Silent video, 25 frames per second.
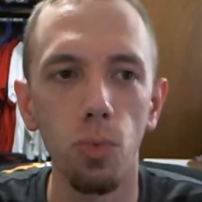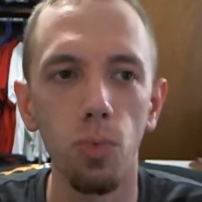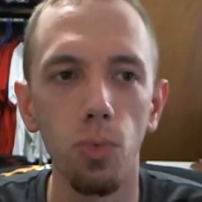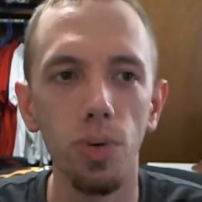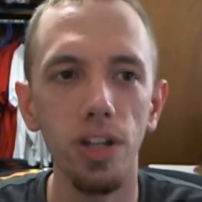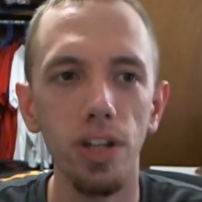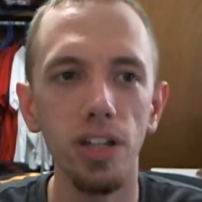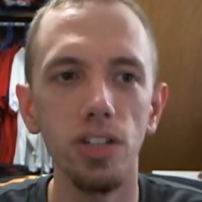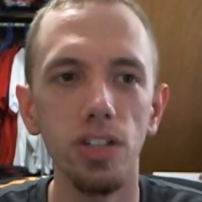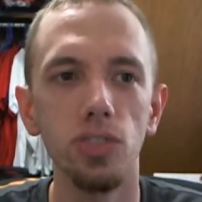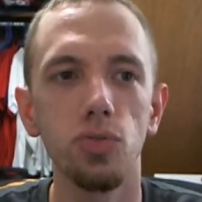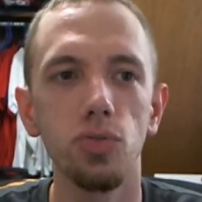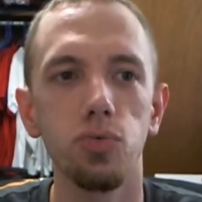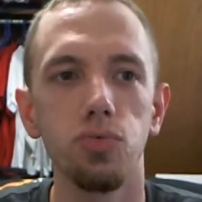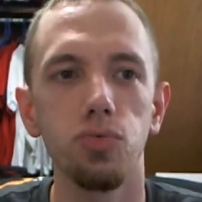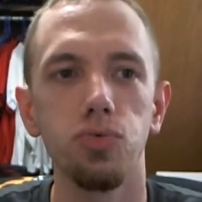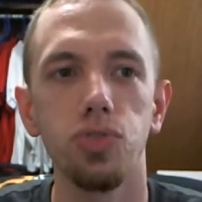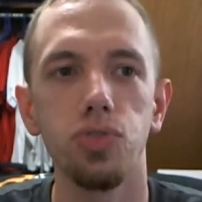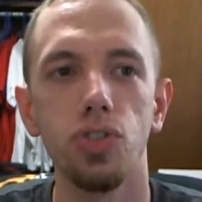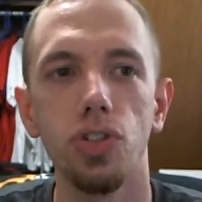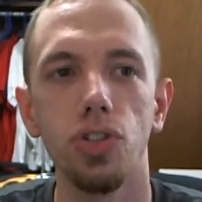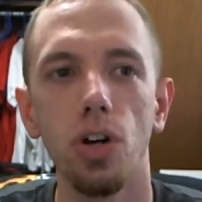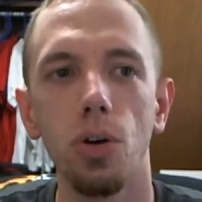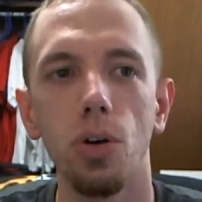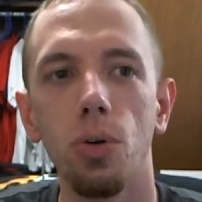Weeds
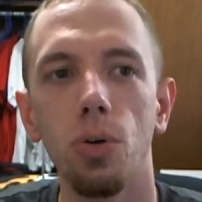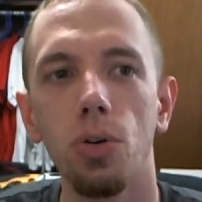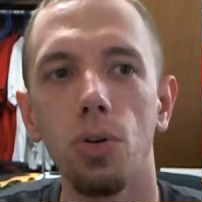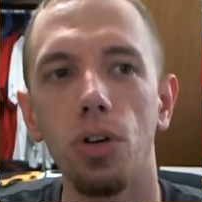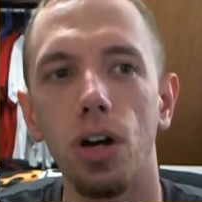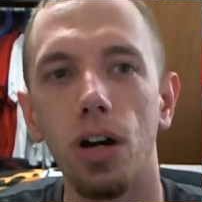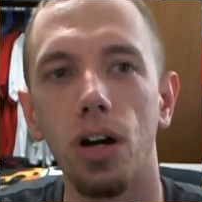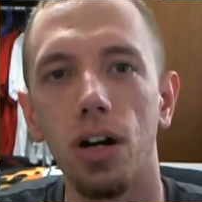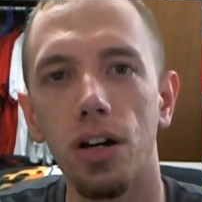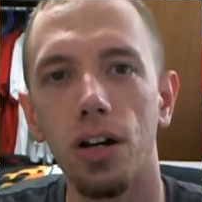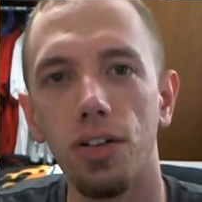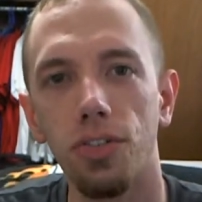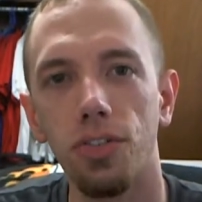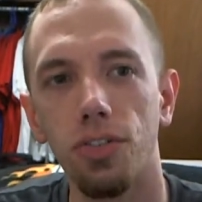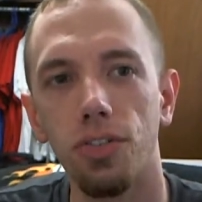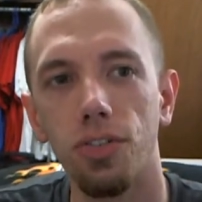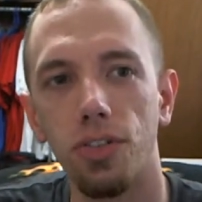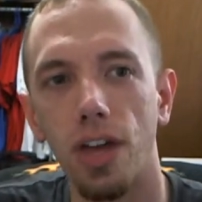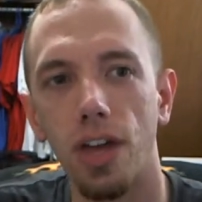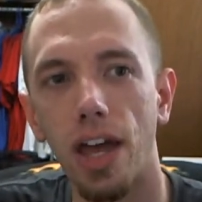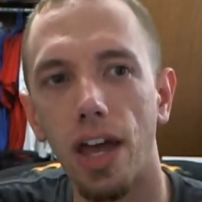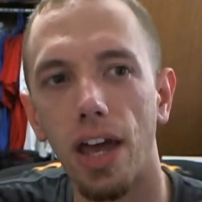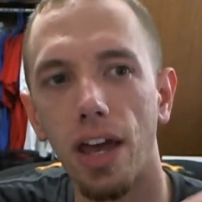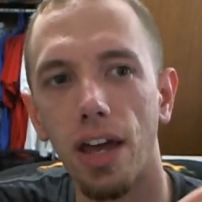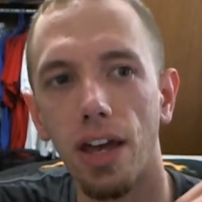showed
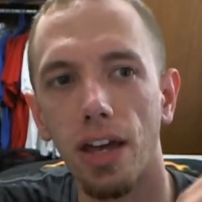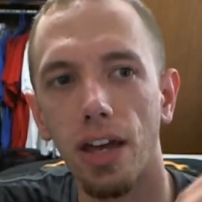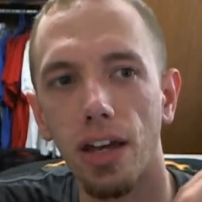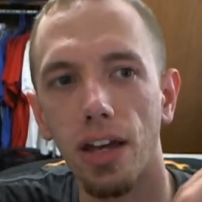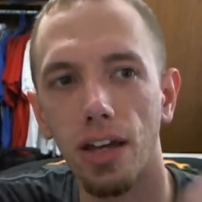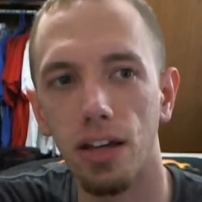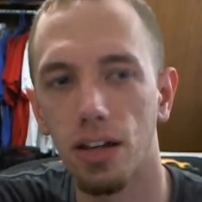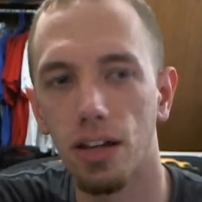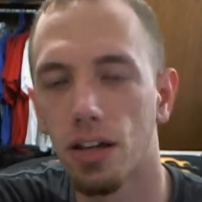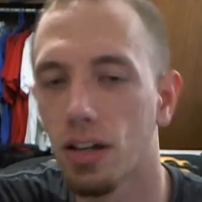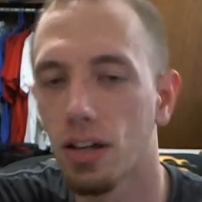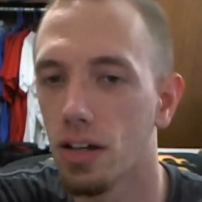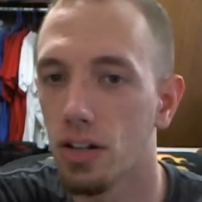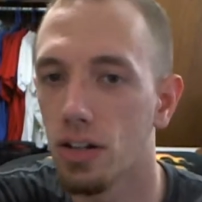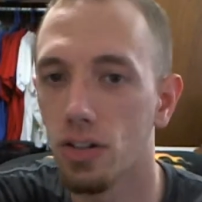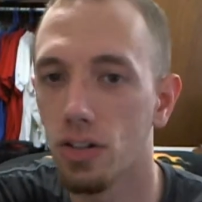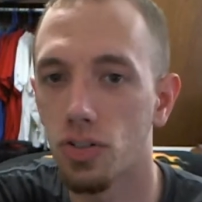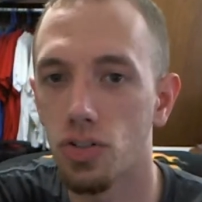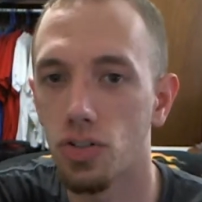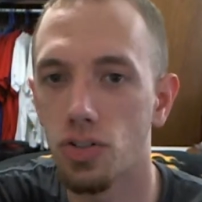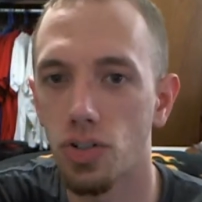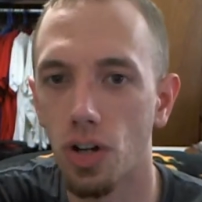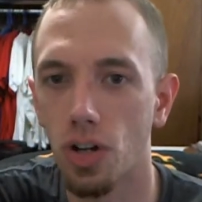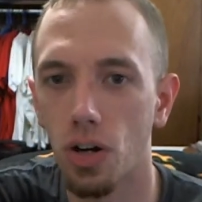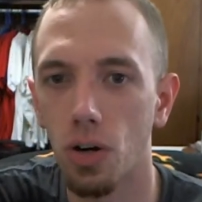us a
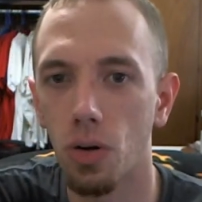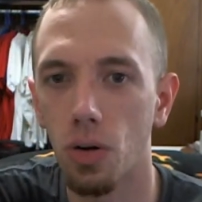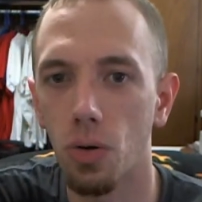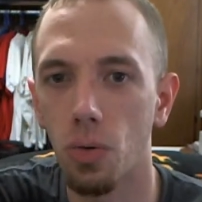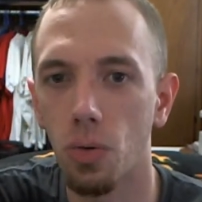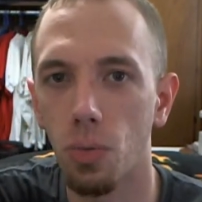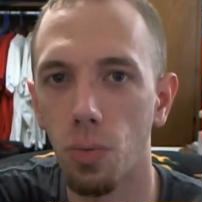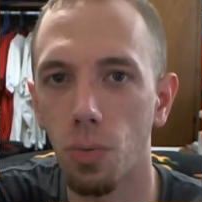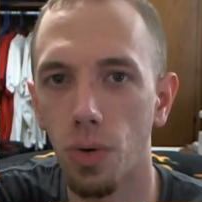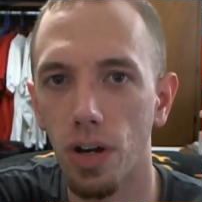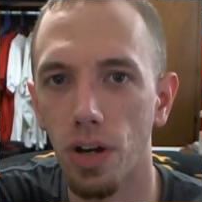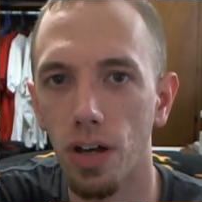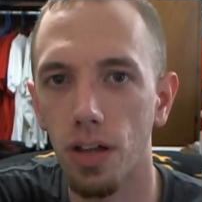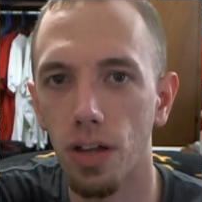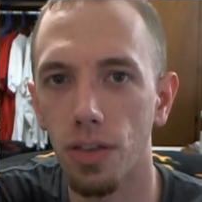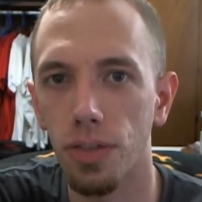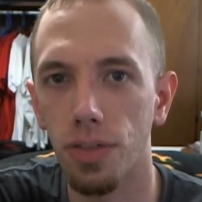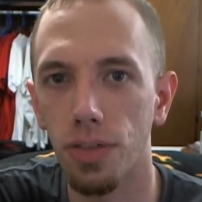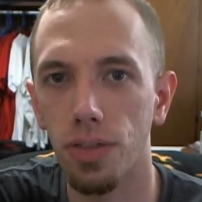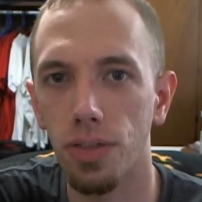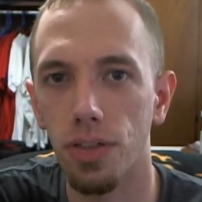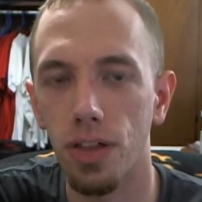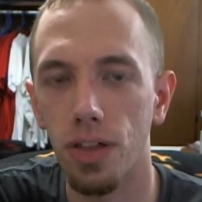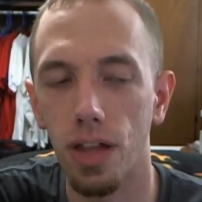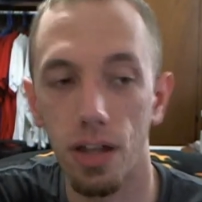show
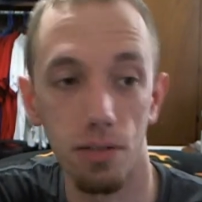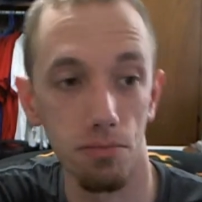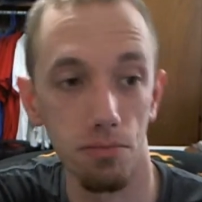with